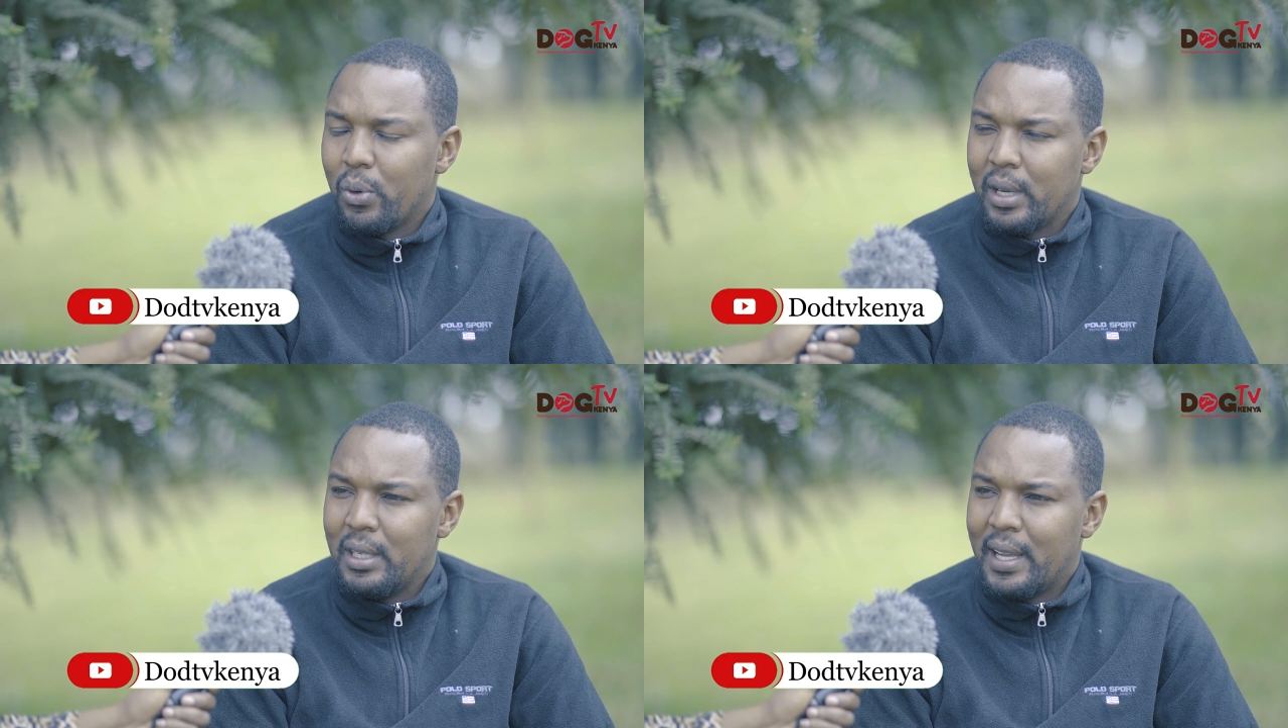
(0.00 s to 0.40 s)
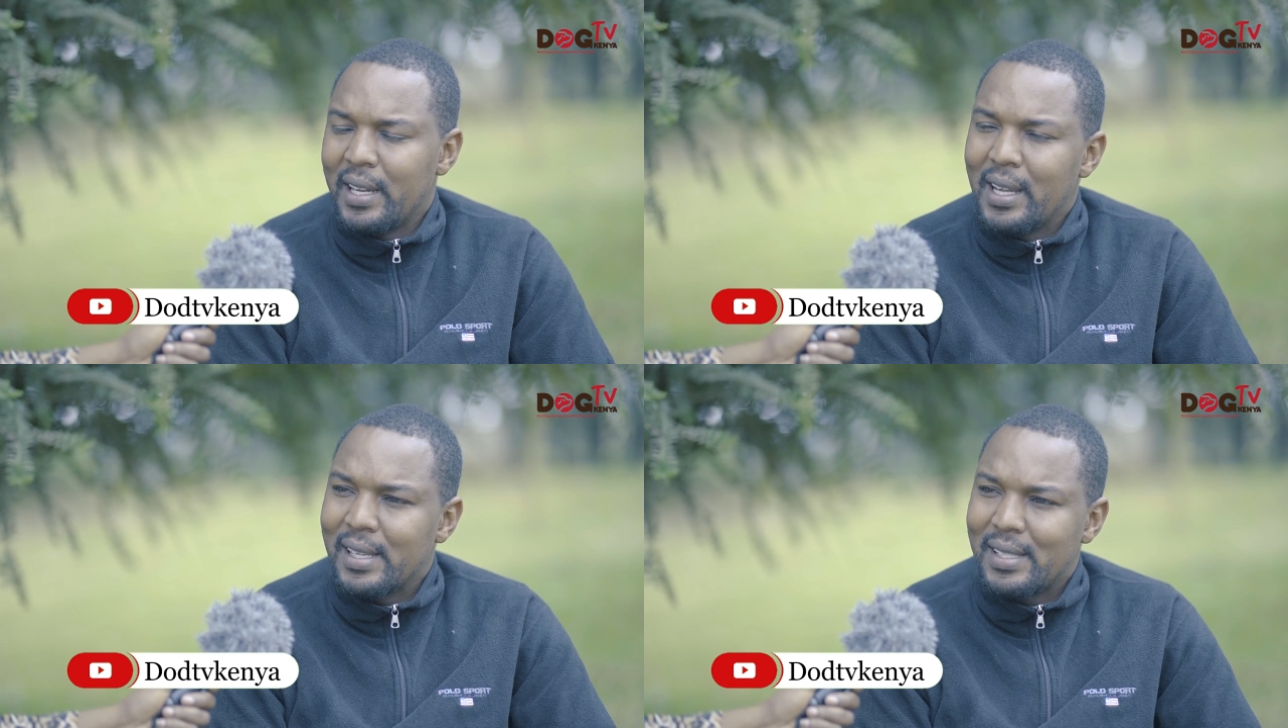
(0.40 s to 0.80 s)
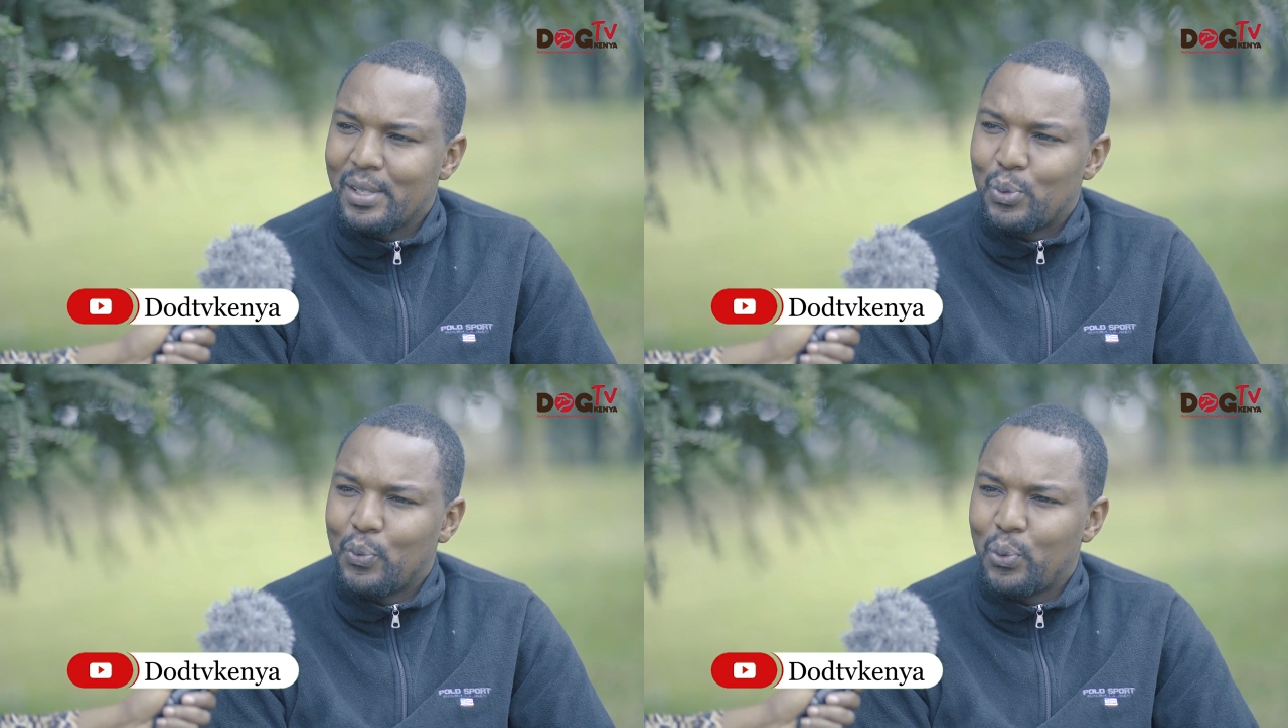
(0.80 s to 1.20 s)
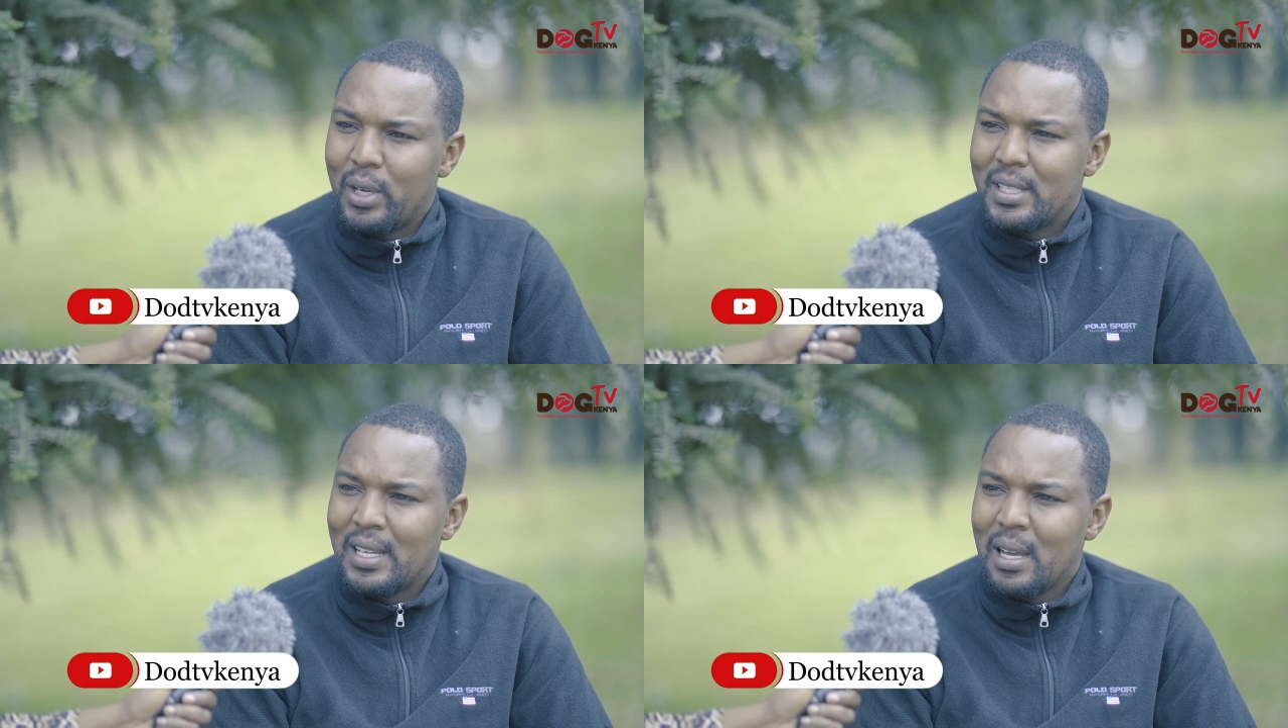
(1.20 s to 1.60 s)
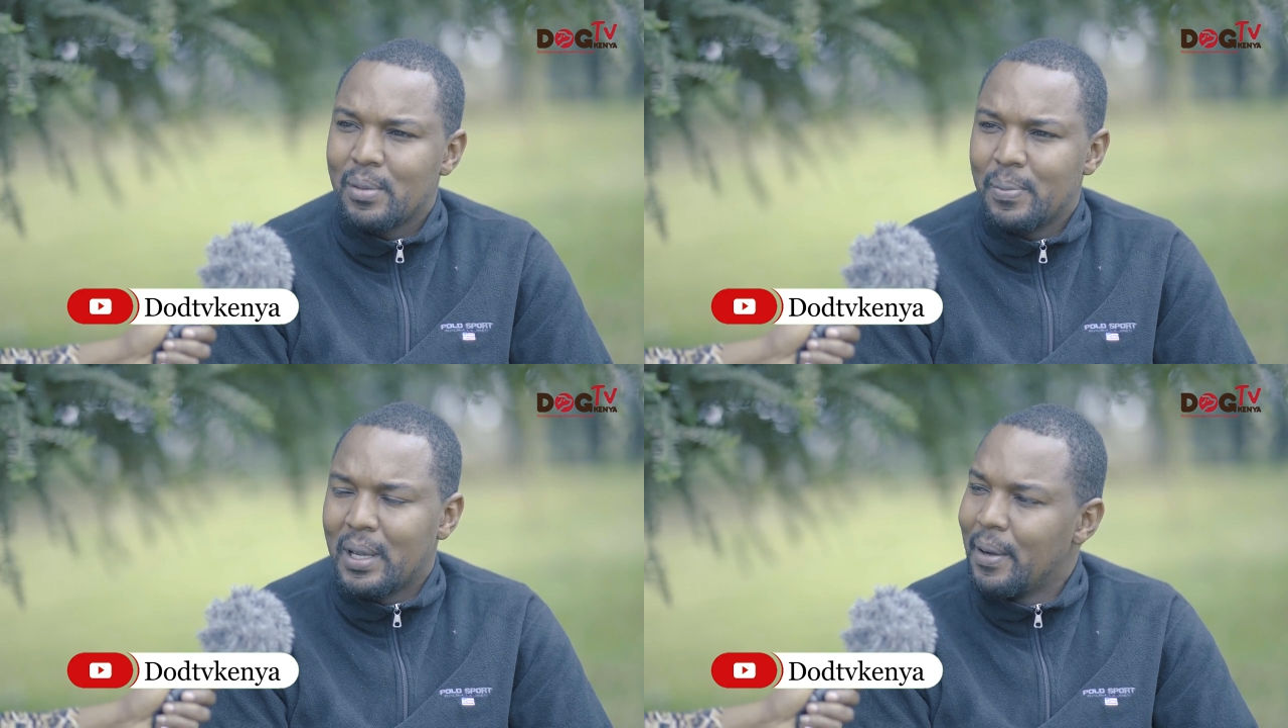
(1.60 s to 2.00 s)
Getting access to food at
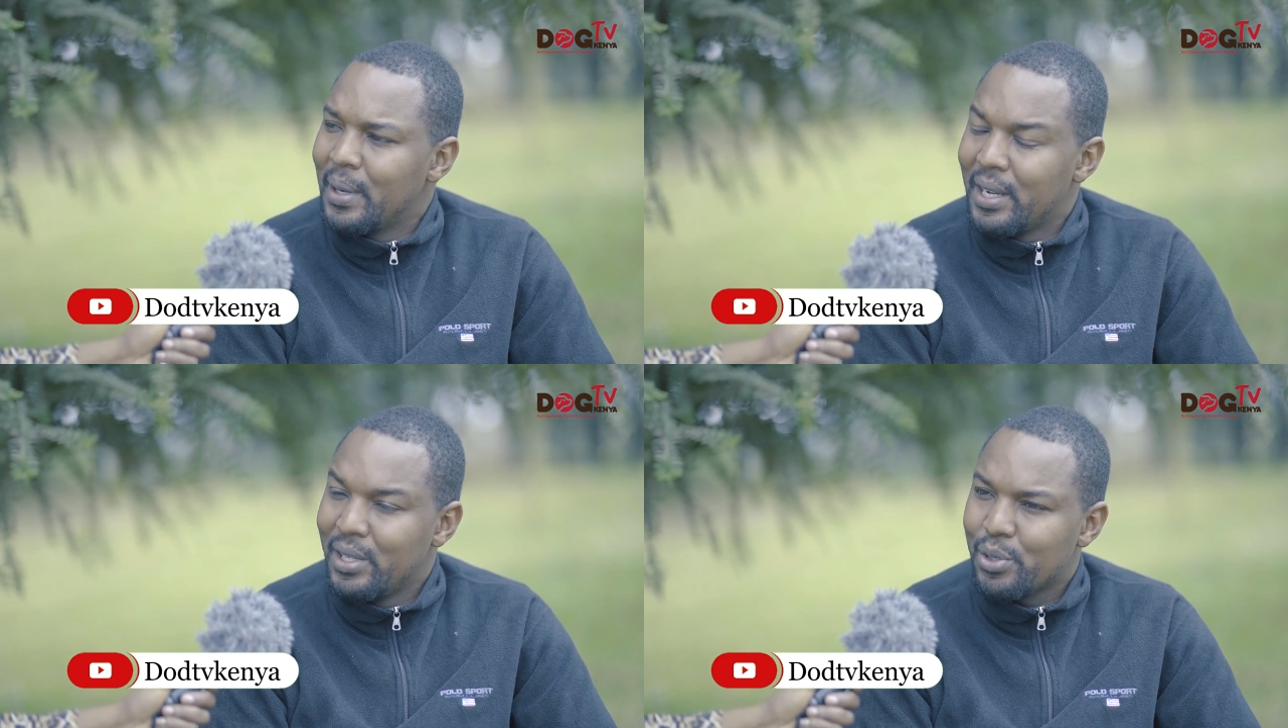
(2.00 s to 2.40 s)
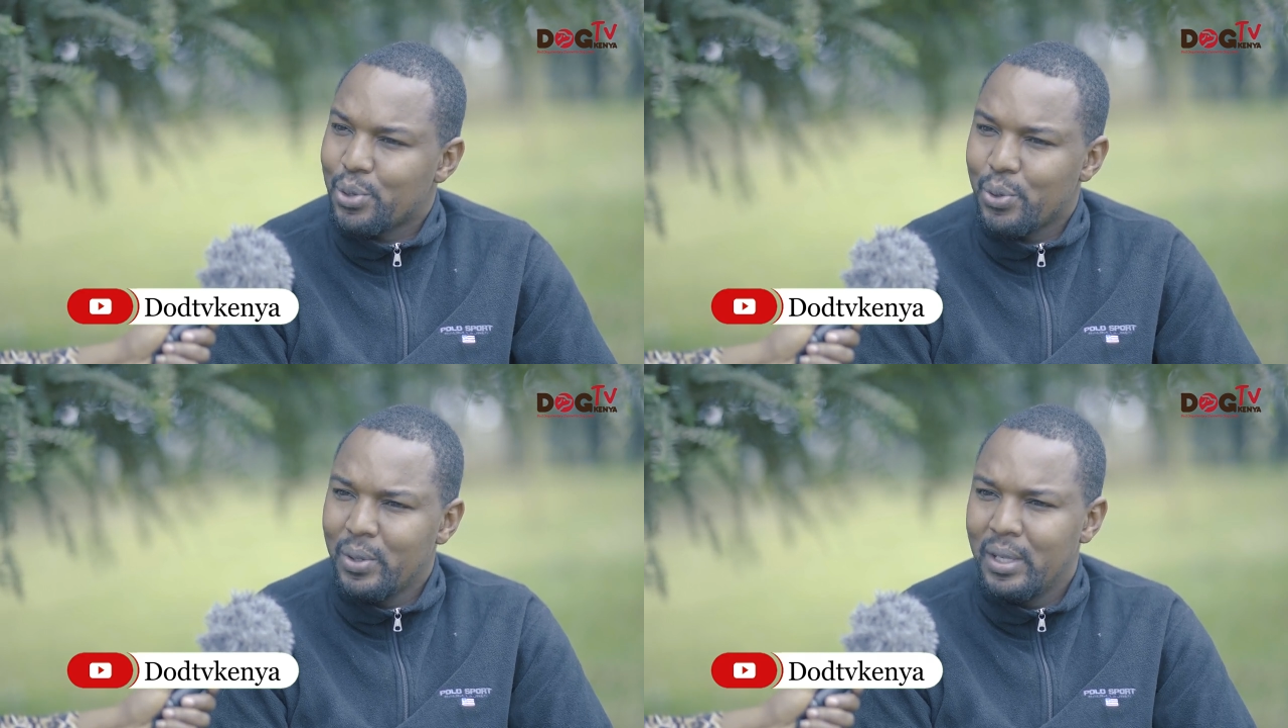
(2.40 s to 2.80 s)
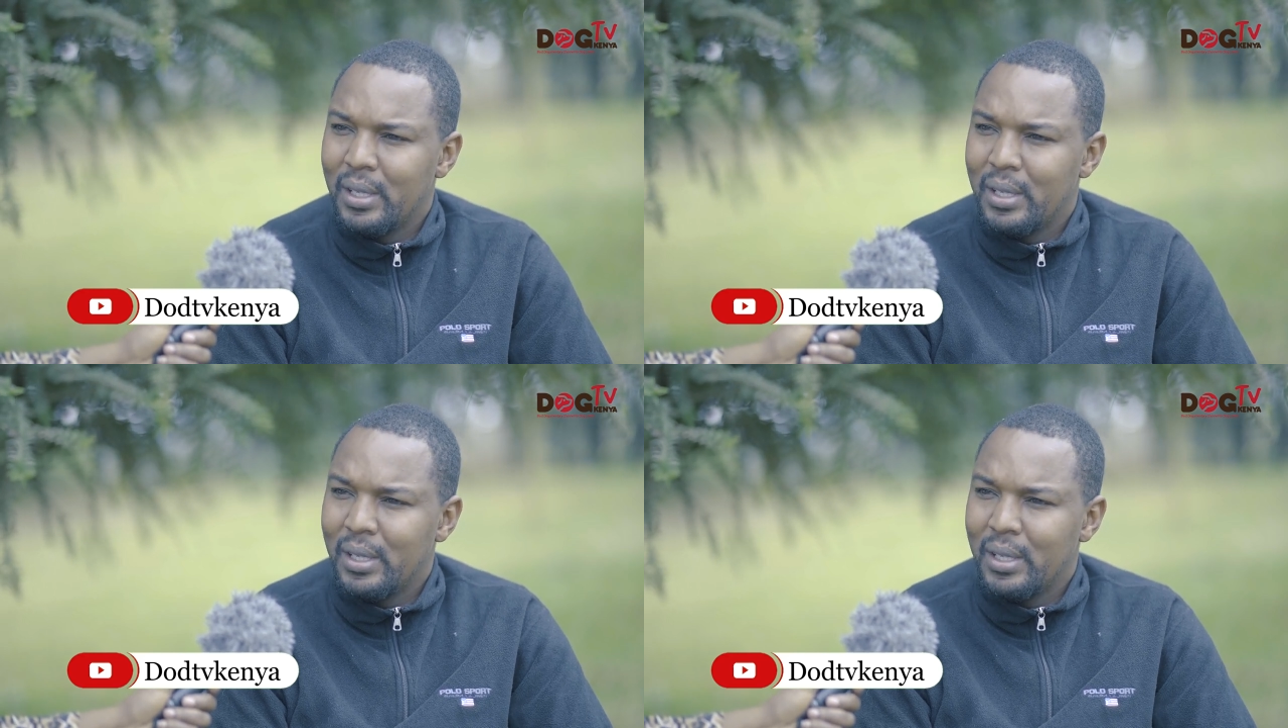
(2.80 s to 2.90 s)
times becoming an issue.